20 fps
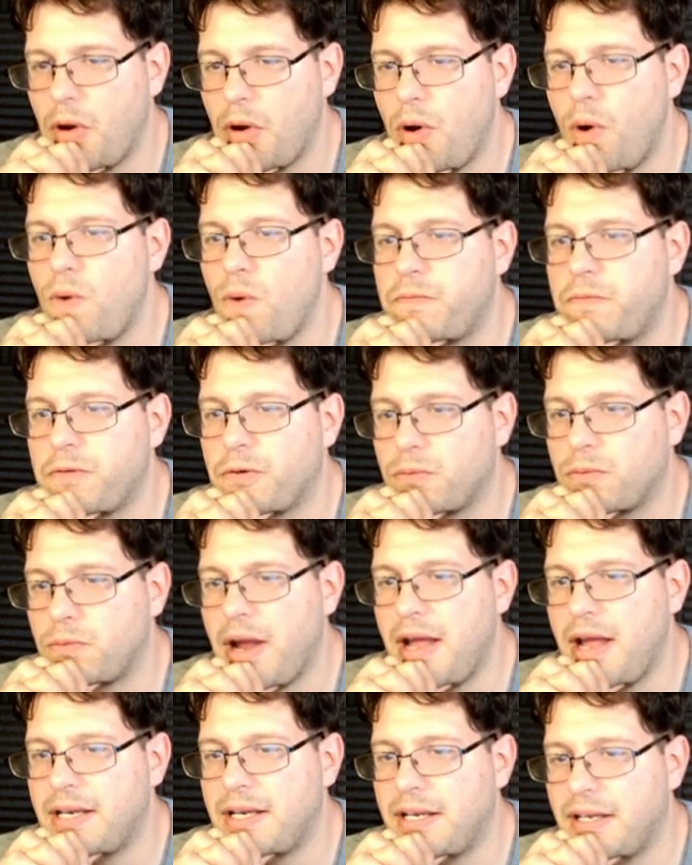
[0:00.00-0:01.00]

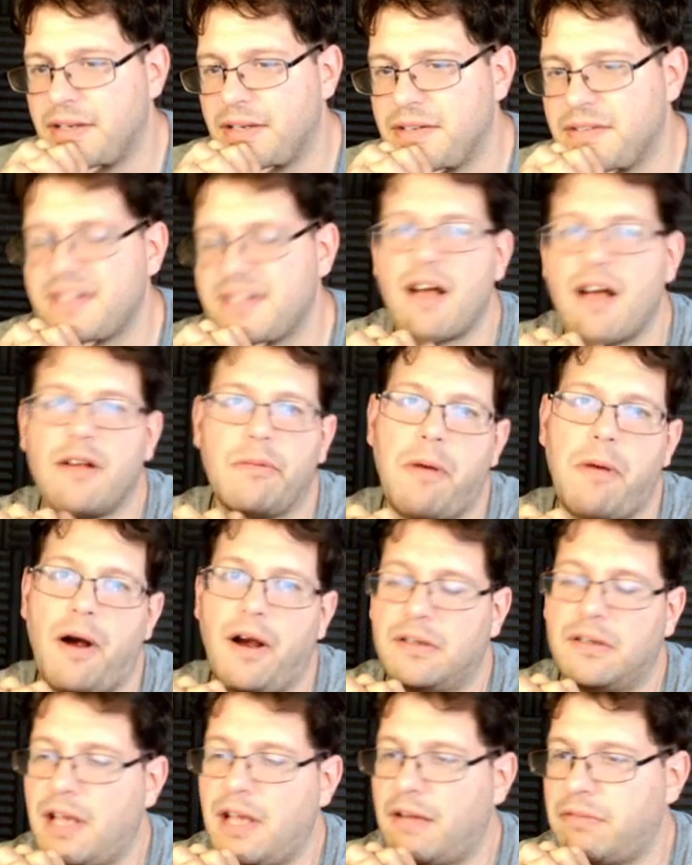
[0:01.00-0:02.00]
Overrated. South
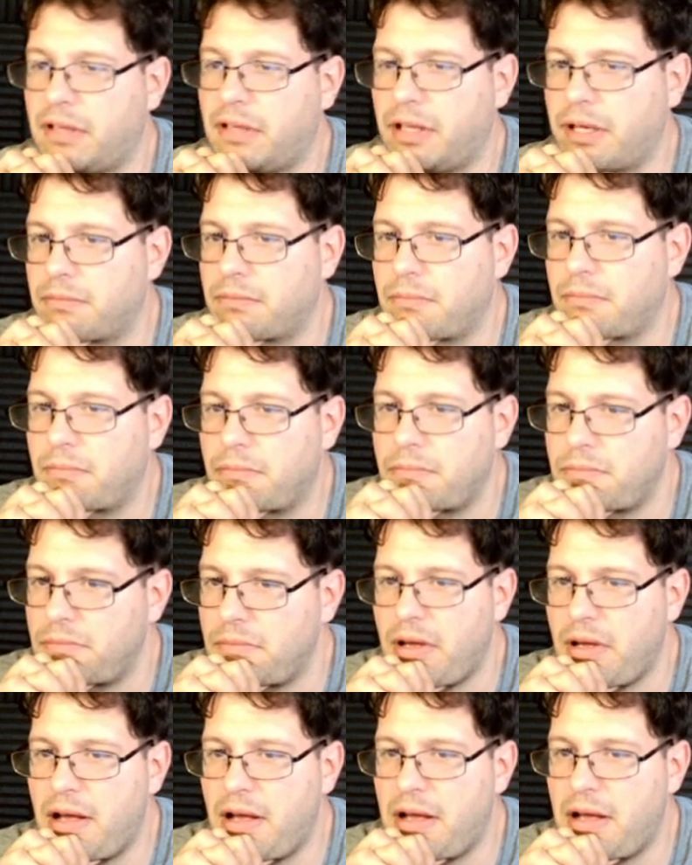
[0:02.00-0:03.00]
Park, definitely.
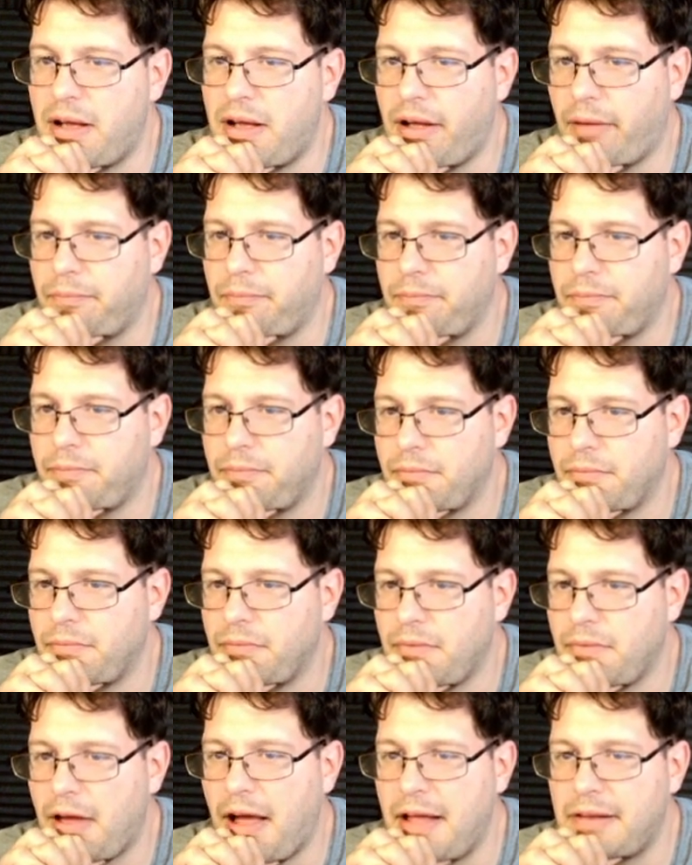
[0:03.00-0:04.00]
I
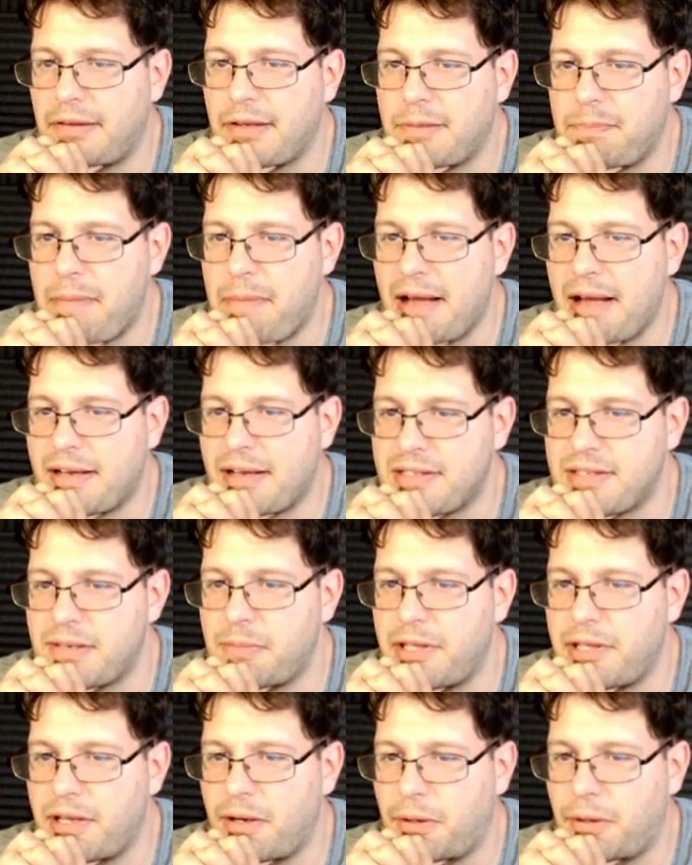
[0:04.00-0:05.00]
look back at some
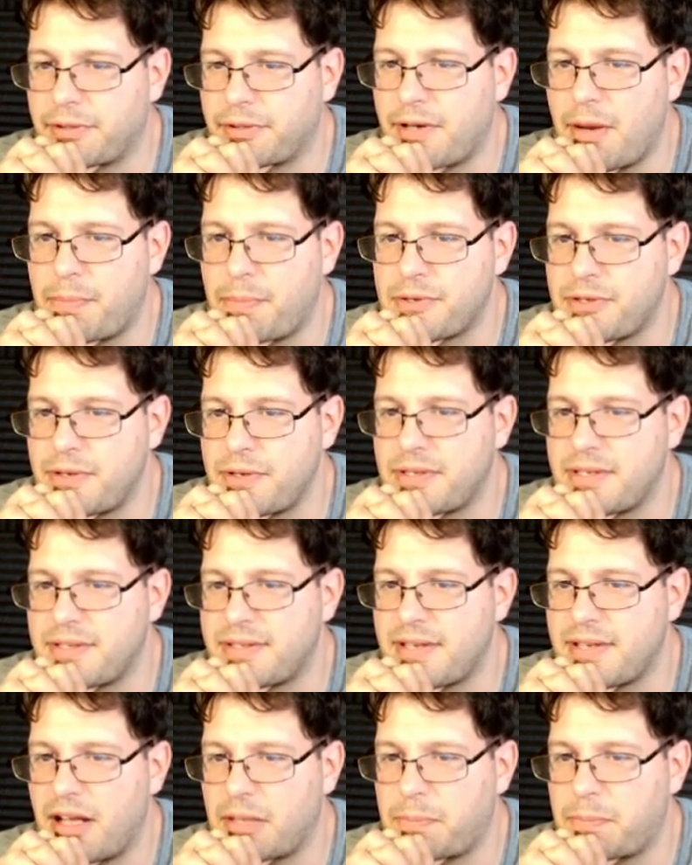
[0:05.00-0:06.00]
of the older episodes of
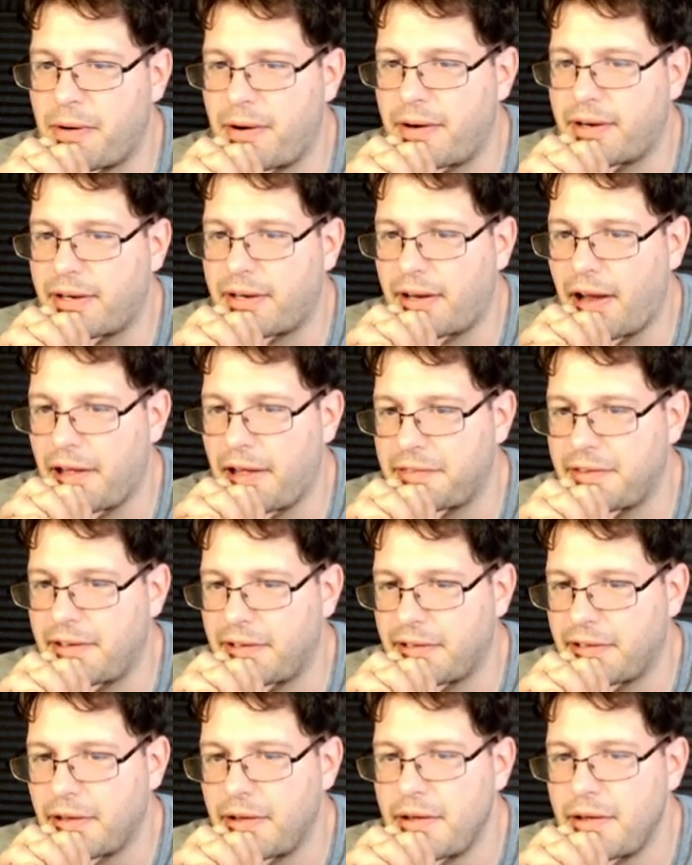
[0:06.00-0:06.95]
South Park, and I think,